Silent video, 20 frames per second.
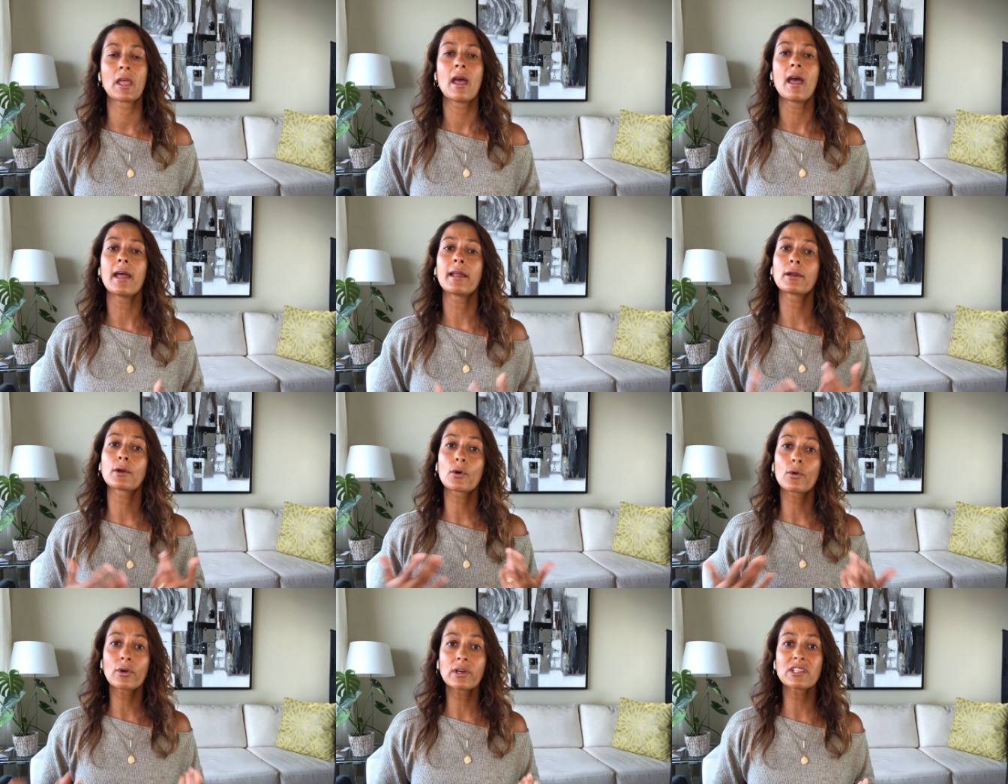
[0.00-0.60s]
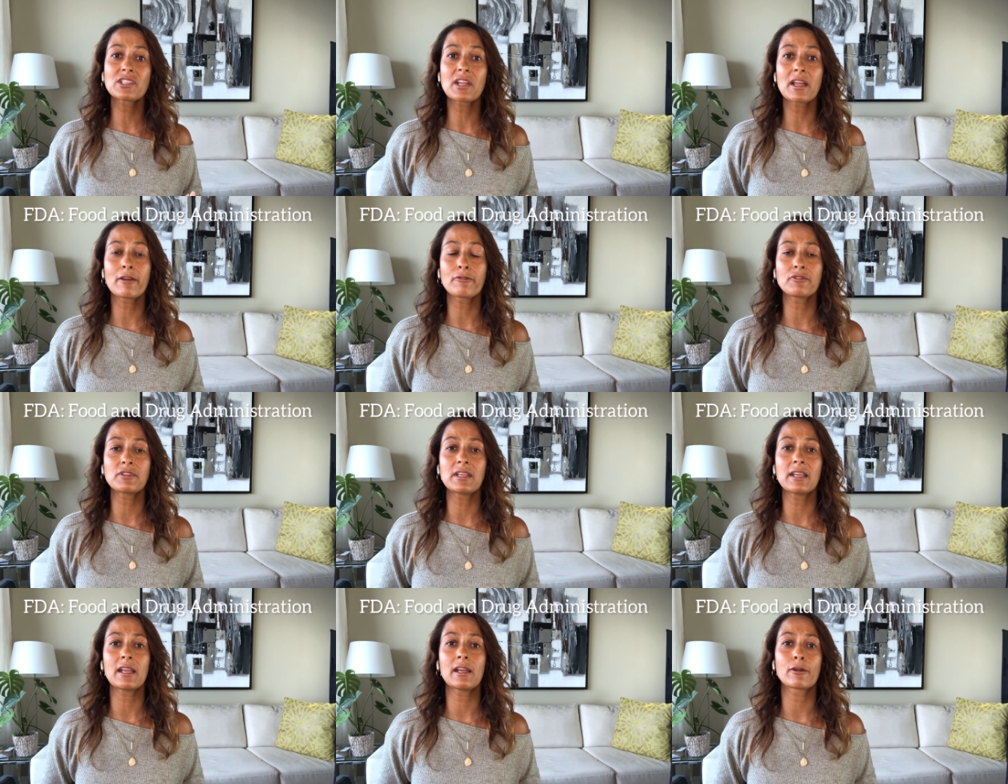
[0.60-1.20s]
And according to
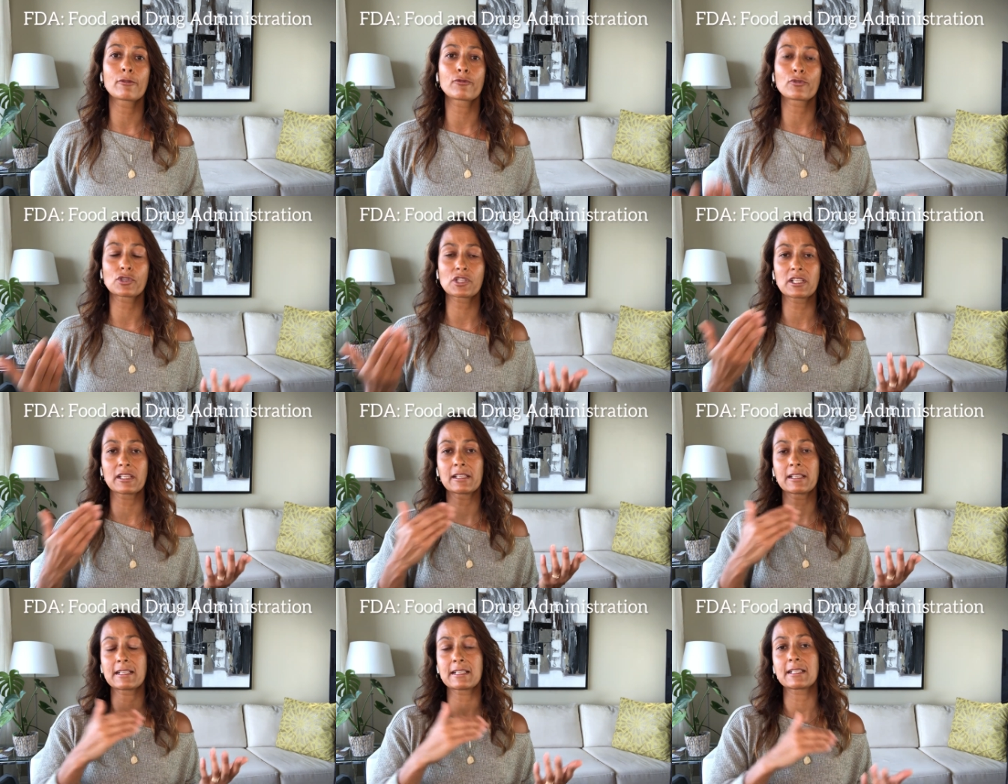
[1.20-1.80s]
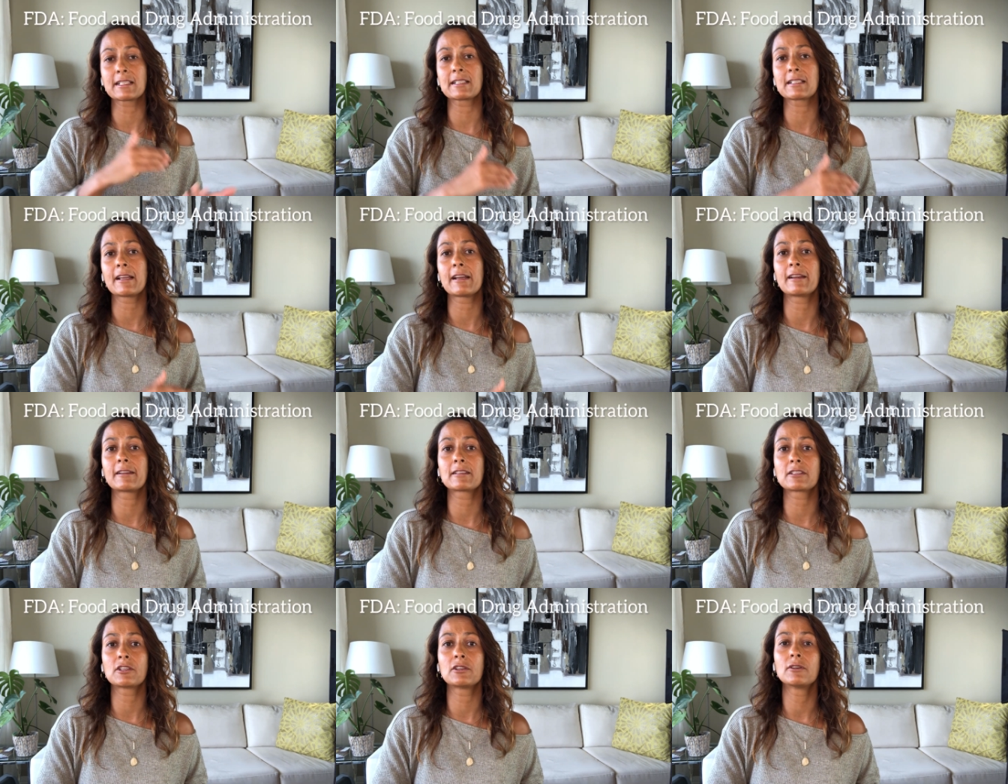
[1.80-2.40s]
FDA, unfortunately, this has
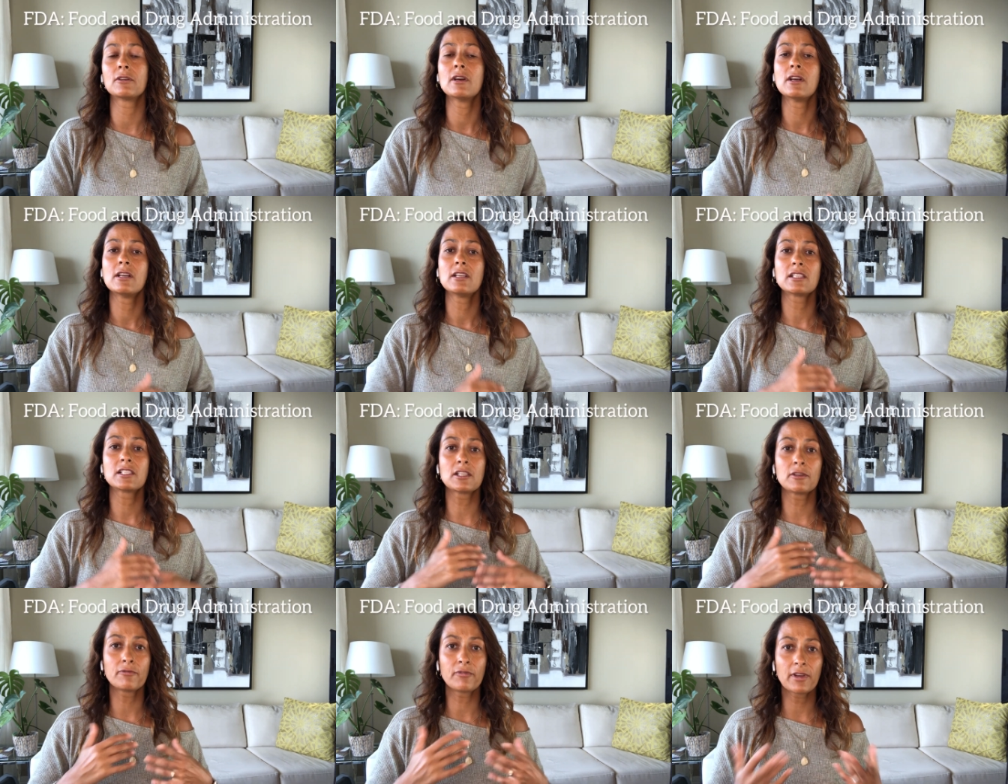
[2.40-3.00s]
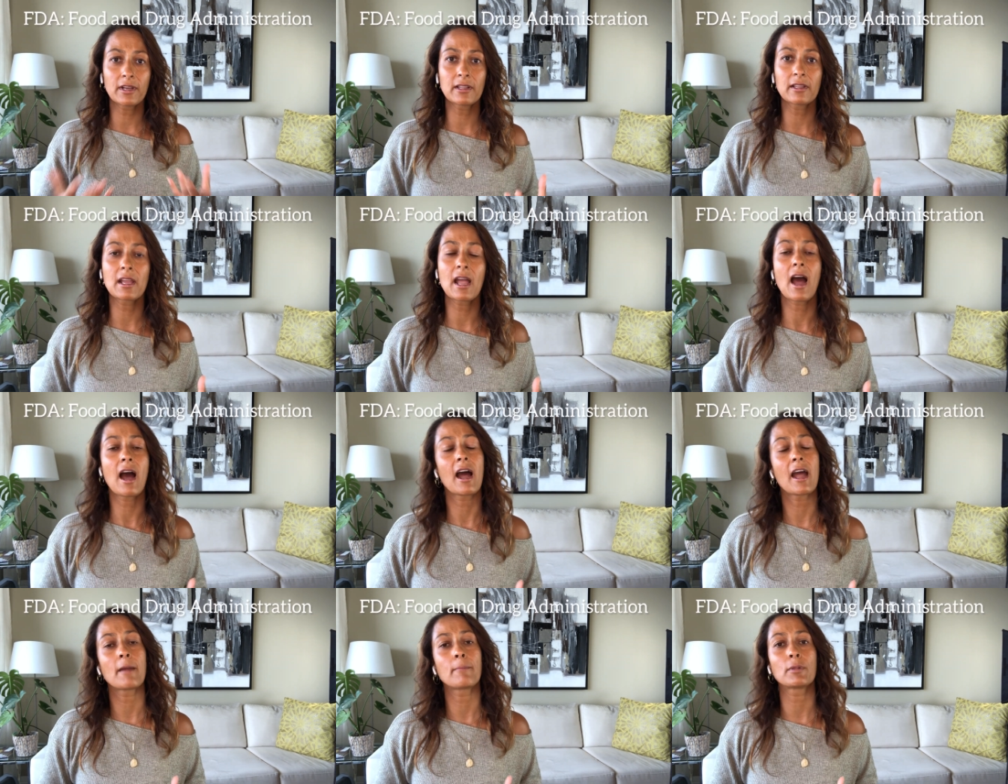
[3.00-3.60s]
led to severely
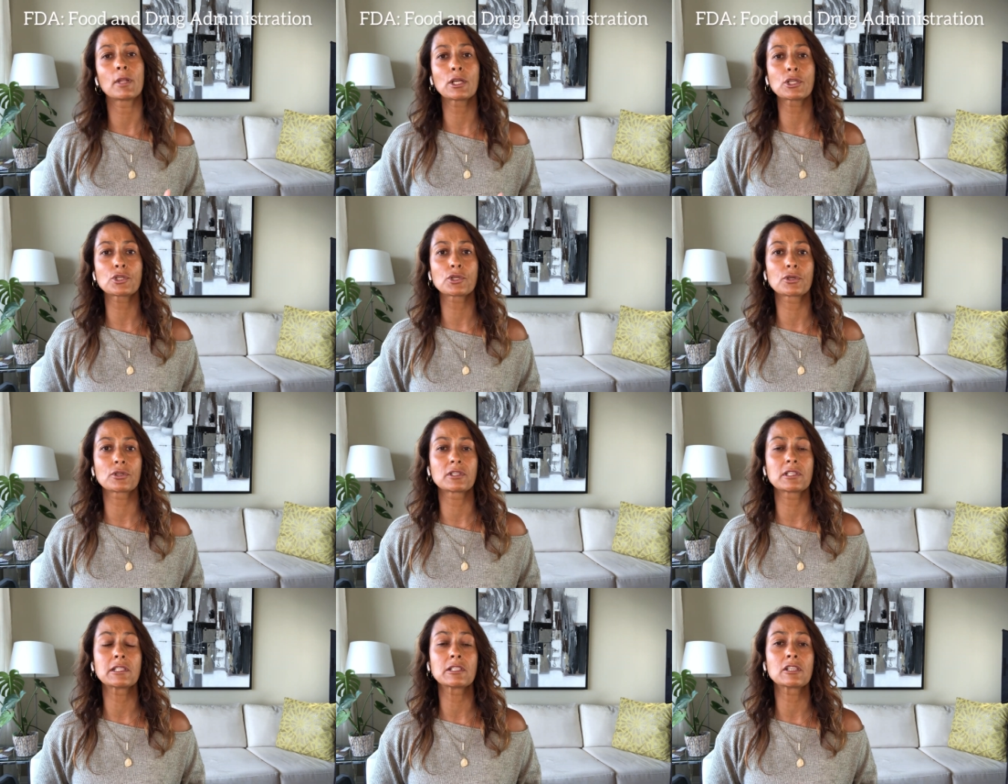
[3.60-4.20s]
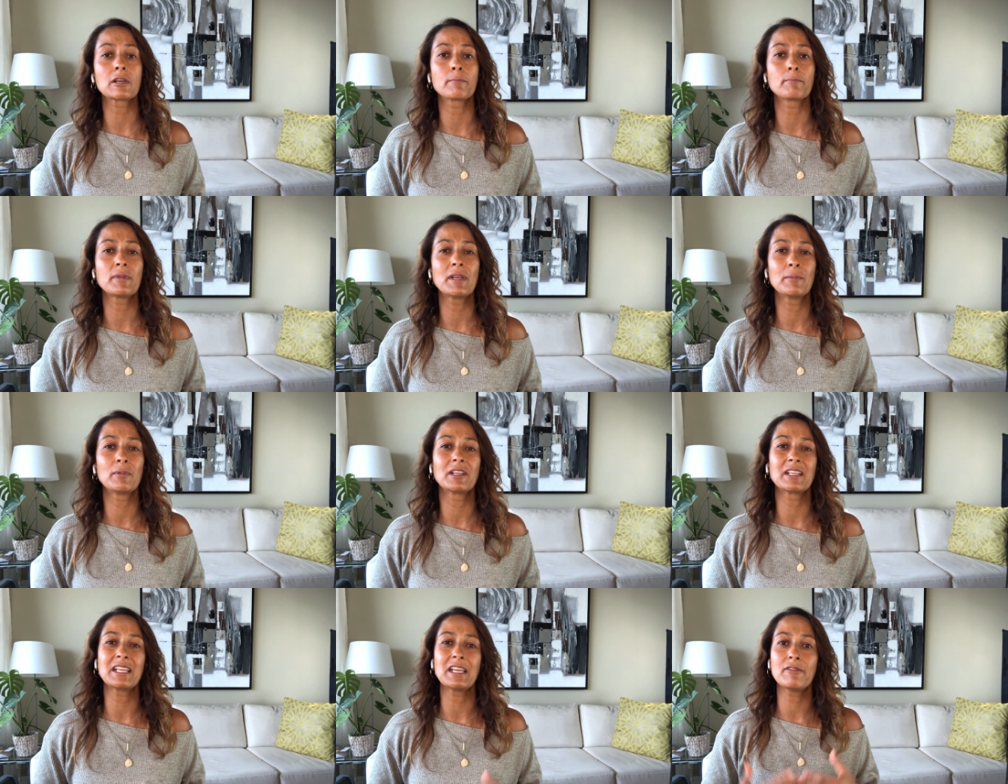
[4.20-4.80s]
high blood sugars in some
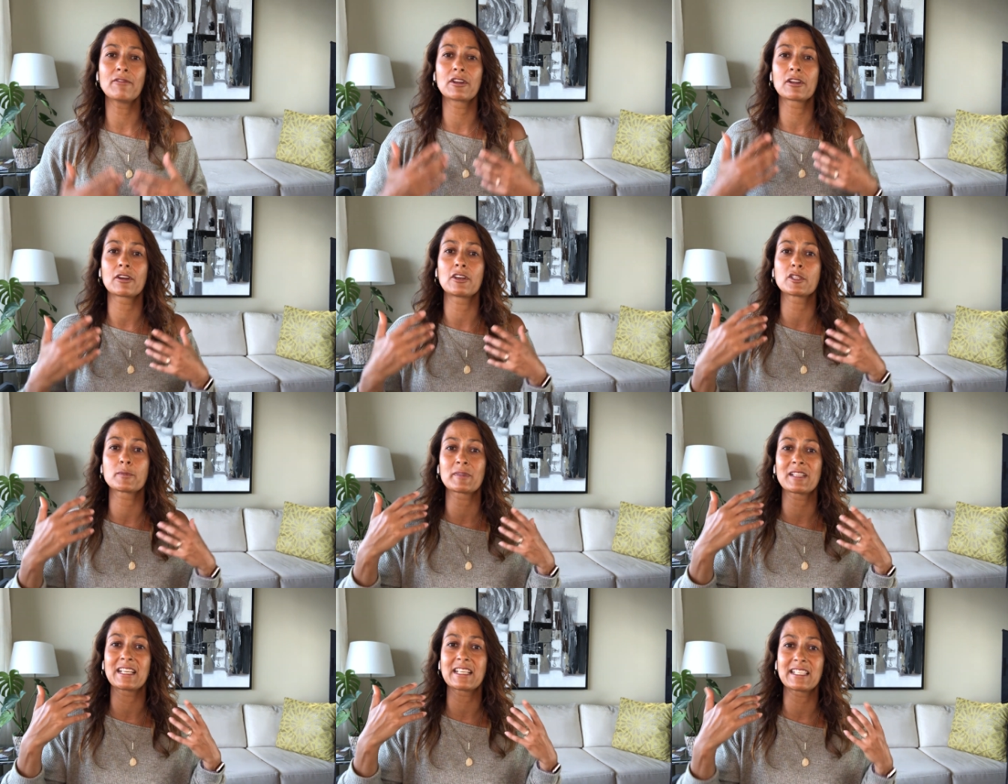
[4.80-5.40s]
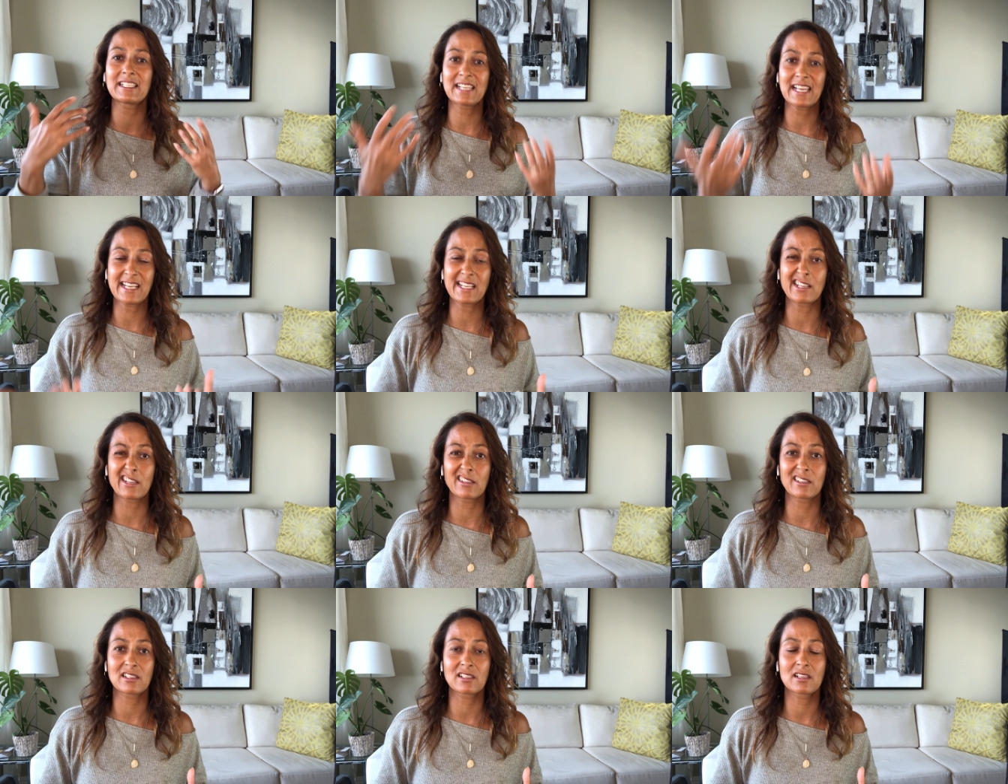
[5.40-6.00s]
people and even
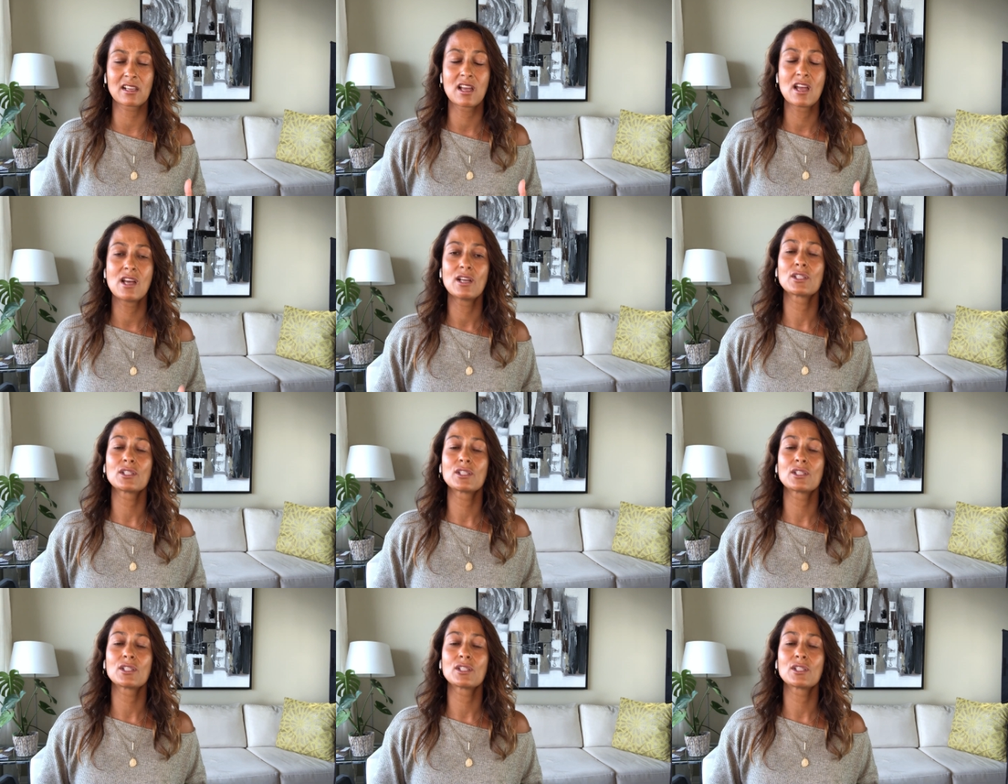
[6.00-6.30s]
hospitalizations.